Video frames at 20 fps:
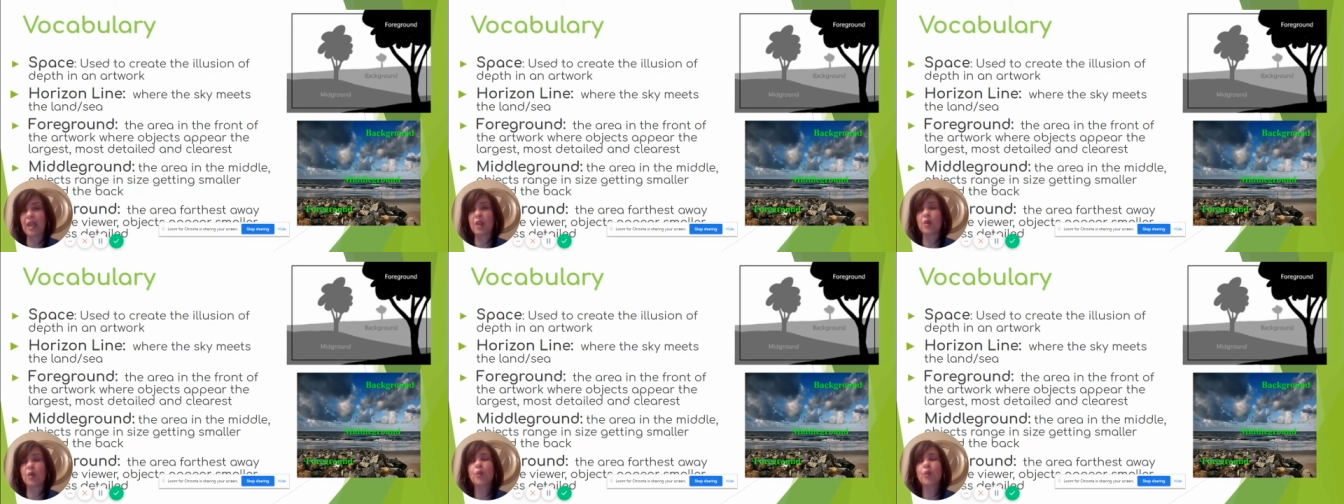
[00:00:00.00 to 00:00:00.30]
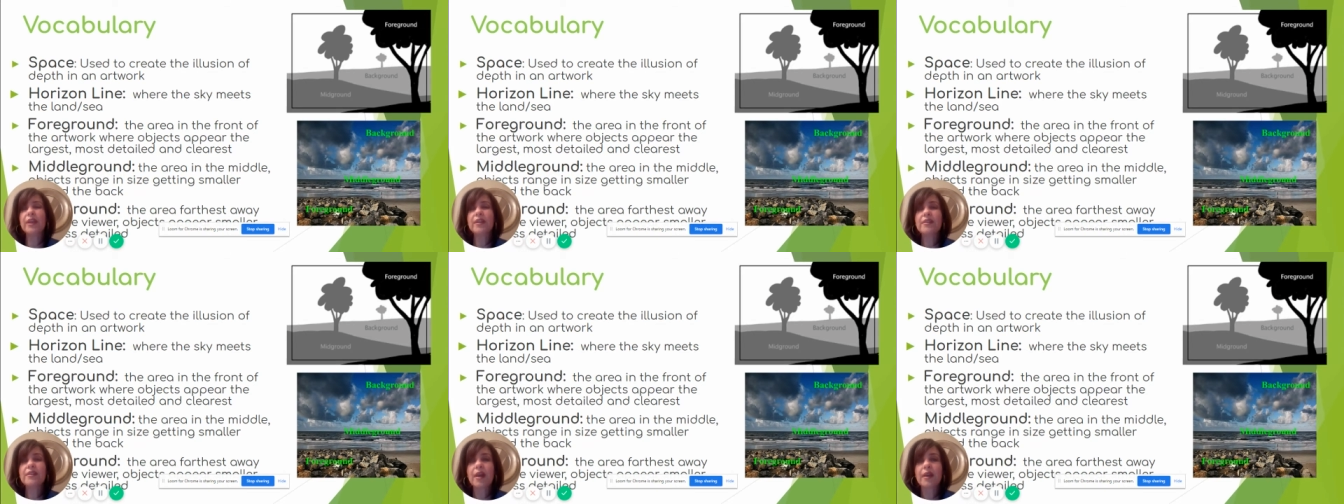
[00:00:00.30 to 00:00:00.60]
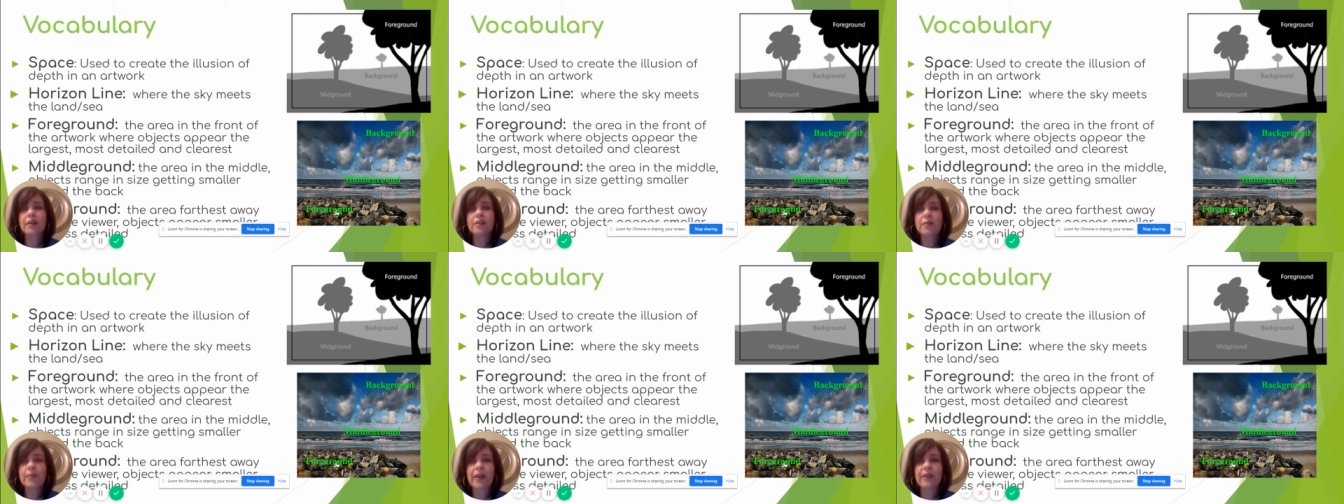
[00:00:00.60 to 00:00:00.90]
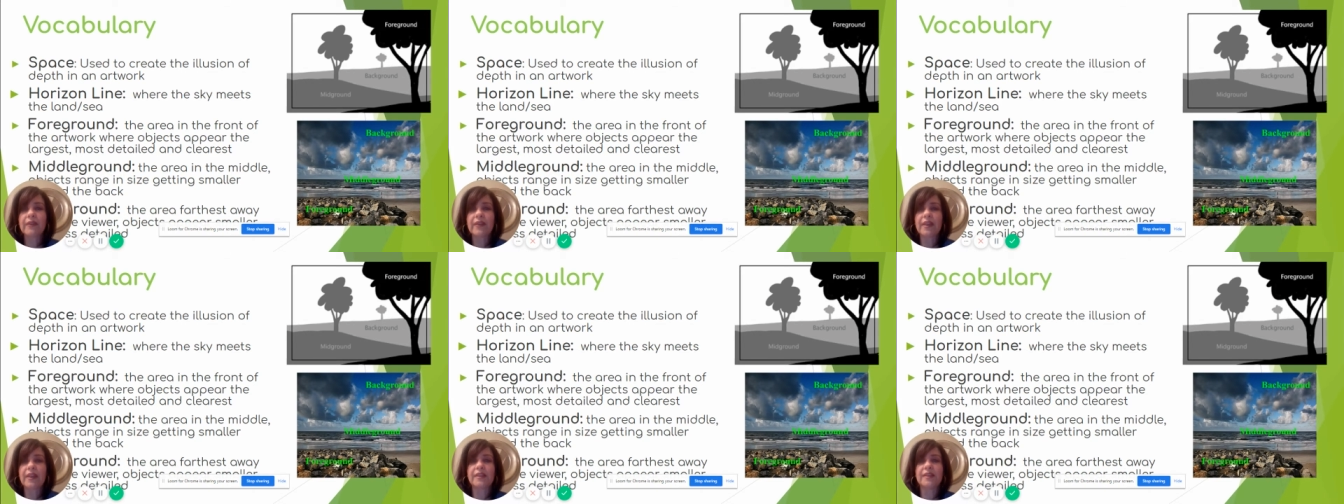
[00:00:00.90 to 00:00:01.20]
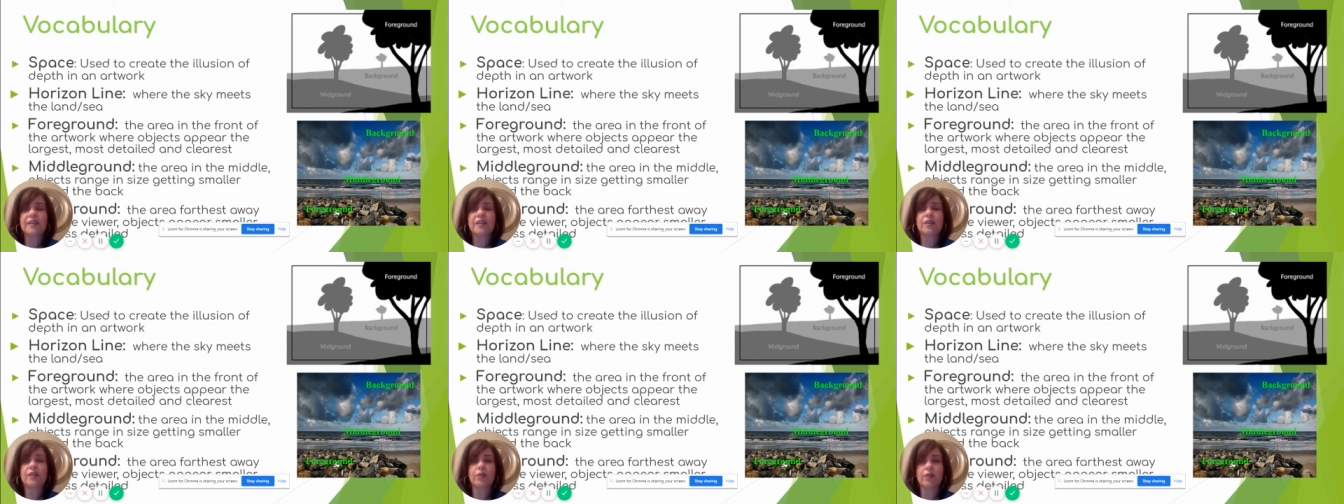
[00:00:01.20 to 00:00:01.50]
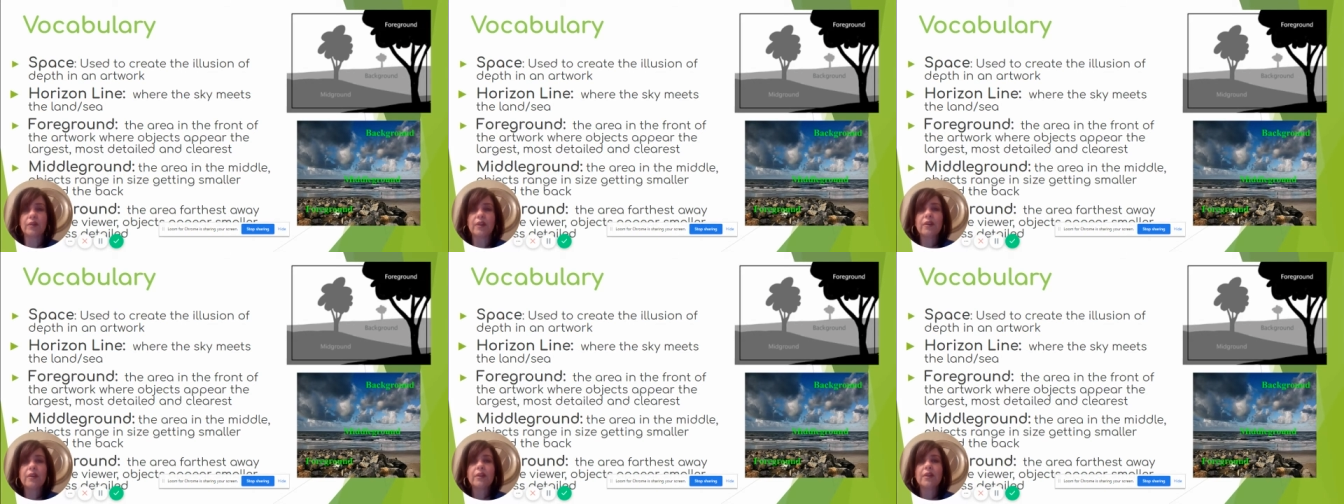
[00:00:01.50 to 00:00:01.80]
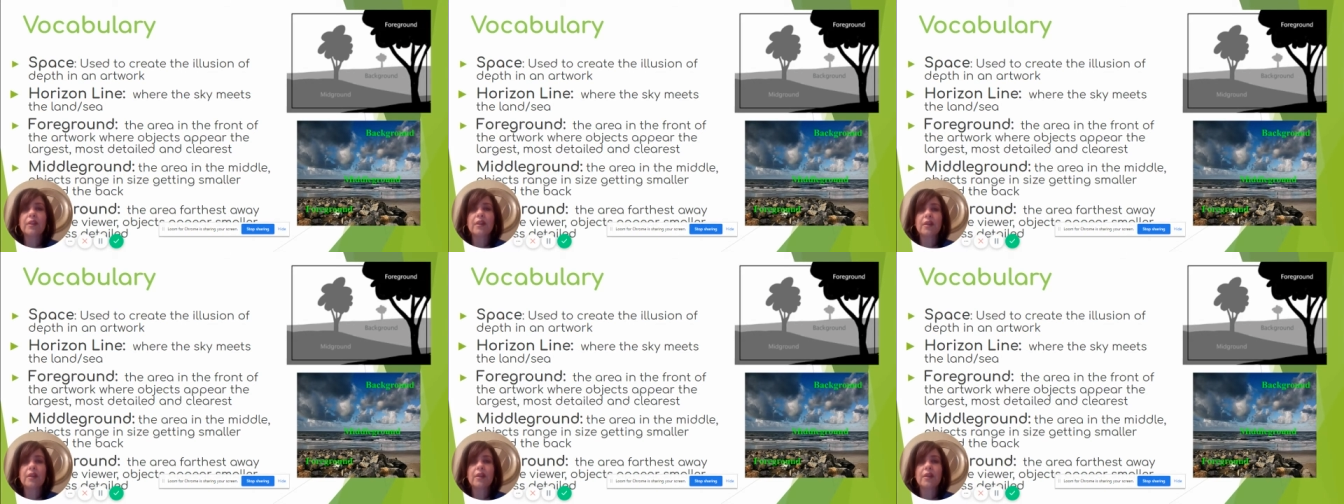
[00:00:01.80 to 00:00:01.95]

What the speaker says: And we talked about this earlier